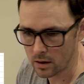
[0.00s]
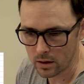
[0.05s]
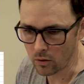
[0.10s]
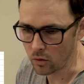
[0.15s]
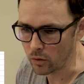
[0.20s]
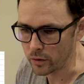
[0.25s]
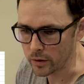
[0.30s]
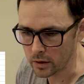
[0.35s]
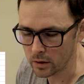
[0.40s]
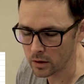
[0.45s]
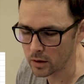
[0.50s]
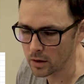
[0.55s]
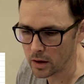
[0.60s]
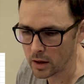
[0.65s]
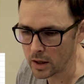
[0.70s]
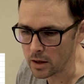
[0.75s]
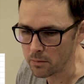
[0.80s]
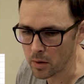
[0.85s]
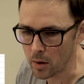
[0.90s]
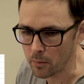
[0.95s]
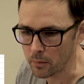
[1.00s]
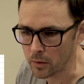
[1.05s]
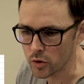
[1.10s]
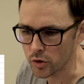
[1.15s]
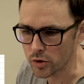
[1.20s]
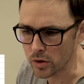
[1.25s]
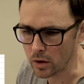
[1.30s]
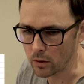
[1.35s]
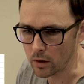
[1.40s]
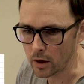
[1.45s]
or the heat pump
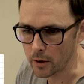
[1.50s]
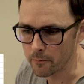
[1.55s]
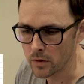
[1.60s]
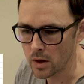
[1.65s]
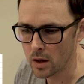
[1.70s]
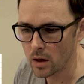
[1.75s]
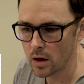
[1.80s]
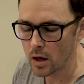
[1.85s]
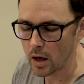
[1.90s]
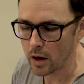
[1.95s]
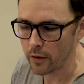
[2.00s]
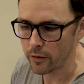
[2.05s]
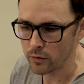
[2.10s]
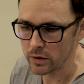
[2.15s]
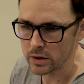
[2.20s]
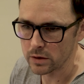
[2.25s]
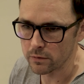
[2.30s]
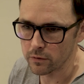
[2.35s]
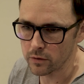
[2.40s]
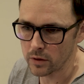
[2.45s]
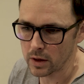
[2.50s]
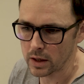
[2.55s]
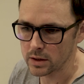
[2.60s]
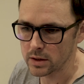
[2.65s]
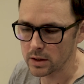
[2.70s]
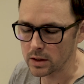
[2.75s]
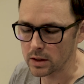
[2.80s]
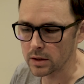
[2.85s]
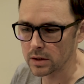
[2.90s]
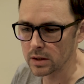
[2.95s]
controller. And the reason for
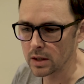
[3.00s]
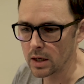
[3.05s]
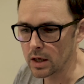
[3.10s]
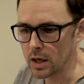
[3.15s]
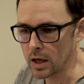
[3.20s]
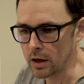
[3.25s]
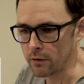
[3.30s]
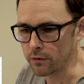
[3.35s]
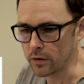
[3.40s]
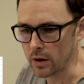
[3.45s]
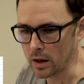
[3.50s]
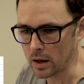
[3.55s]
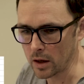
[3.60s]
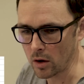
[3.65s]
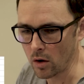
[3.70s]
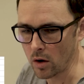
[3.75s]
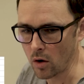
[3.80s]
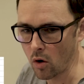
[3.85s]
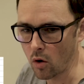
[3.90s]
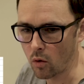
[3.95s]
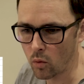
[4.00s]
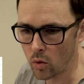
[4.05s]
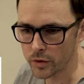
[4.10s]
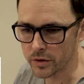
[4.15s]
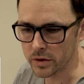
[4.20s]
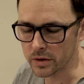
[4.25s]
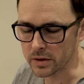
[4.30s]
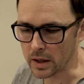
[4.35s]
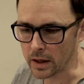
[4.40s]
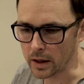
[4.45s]
that is if the hot
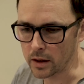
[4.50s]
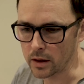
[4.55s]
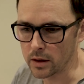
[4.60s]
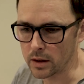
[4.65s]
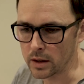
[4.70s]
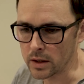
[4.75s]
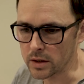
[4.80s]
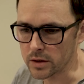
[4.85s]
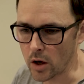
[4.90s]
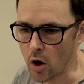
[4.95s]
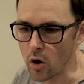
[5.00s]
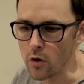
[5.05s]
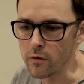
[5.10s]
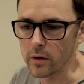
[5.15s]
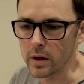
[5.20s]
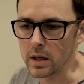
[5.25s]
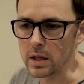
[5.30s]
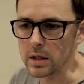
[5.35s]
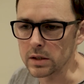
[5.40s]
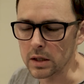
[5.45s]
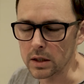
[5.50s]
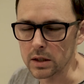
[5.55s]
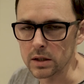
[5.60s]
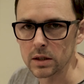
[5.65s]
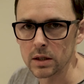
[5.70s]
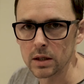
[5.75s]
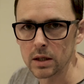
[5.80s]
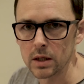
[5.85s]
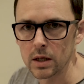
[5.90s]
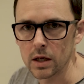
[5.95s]
water tank is
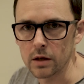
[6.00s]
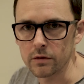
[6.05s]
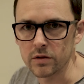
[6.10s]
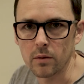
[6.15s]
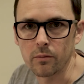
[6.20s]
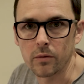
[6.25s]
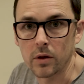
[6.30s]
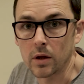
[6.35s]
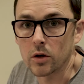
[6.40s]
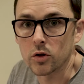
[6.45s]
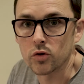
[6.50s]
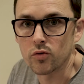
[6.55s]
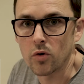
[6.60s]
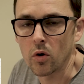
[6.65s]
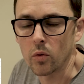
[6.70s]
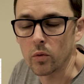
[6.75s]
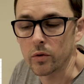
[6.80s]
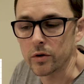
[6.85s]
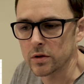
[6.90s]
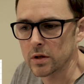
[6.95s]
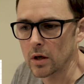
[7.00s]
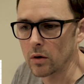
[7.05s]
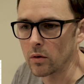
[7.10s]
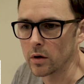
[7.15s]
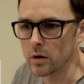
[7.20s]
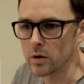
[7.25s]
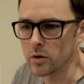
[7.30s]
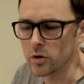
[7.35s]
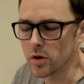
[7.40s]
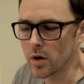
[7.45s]
overheated, if something goes wrong with the
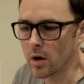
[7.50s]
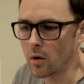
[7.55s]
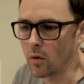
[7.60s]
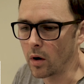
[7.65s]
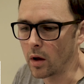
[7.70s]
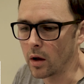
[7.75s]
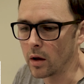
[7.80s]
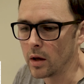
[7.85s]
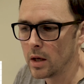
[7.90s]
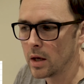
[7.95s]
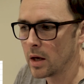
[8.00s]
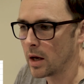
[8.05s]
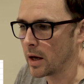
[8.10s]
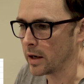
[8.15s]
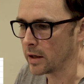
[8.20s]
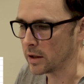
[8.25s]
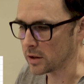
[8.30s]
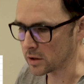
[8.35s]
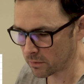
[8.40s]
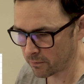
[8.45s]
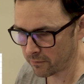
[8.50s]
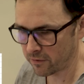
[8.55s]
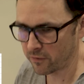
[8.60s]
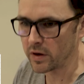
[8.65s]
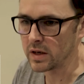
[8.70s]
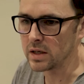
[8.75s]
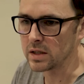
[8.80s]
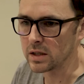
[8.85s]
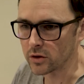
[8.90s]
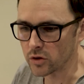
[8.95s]
solar controller and it's
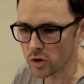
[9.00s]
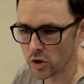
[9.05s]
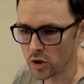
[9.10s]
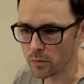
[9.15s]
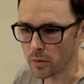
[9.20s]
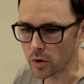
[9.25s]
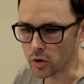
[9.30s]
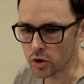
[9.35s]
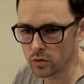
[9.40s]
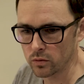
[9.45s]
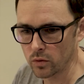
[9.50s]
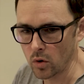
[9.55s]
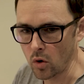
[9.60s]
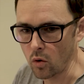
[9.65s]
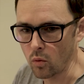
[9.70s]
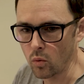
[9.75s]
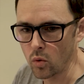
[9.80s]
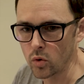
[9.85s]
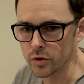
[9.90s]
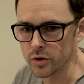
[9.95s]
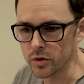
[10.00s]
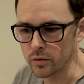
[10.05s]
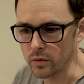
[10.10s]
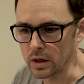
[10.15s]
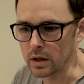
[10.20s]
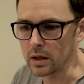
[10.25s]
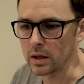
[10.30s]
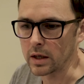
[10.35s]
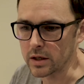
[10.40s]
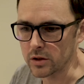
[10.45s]
feeding too much hot water
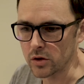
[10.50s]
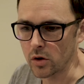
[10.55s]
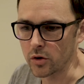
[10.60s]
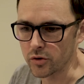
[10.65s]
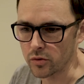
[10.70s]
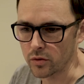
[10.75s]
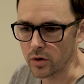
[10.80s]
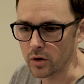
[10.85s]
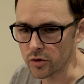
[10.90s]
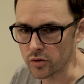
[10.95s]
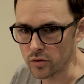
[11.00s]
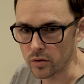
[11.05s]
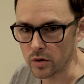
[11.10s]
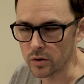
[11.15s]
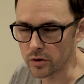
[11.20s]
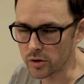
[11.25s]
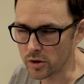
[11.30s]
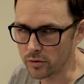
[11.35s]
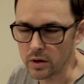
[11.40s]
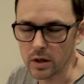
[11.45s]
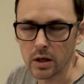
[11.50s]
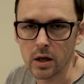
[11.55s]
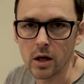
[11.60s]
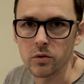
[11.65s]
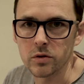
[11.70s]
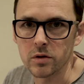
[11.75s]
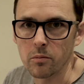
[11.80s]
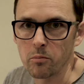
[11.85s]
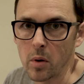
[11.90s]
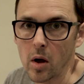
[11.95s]
in and it gets hotter and hotter and hotter, it
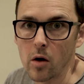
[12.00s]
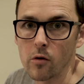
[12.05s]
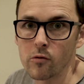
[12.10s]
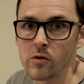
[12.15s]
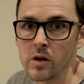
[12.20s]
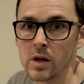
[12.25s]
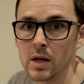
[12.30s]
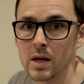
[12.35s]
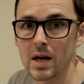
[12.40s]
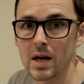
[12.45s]
goes above